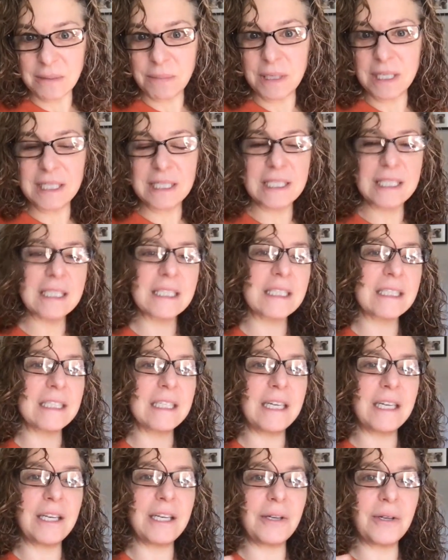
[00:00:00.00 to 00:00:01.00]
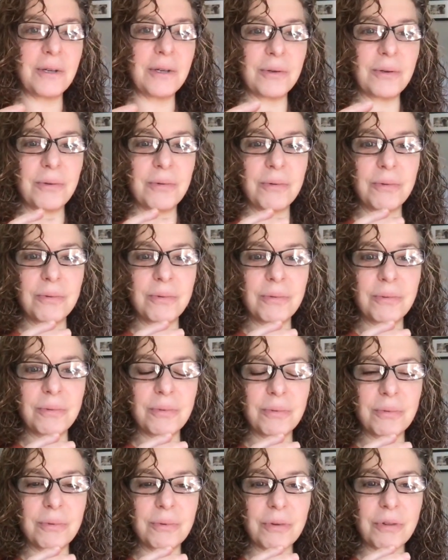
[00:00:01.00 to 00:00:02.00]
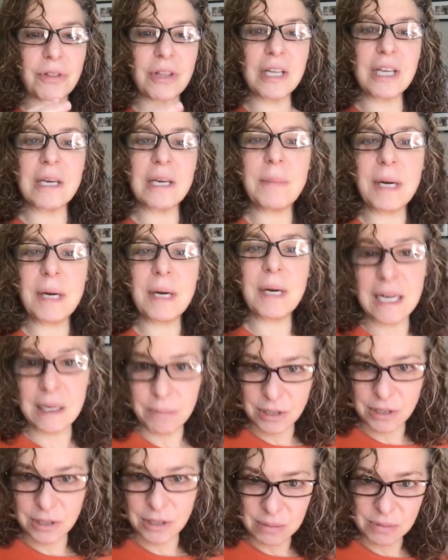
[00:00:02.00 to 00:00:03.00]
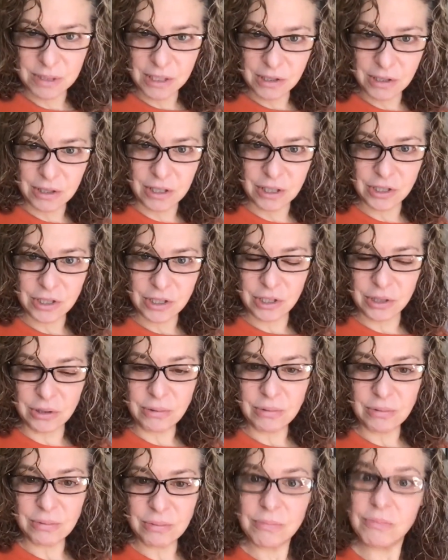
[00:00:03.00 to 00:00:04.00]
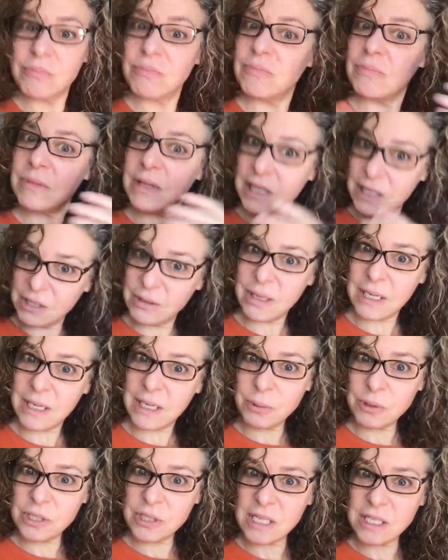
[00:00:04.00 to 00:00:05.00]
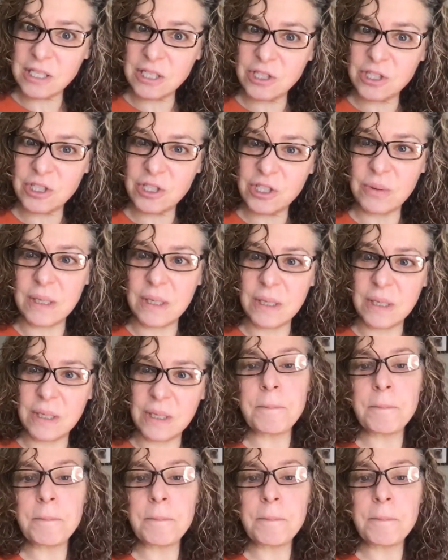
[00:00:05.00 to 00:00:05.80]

Basically, you think about how much something costs you and you add a percentage to it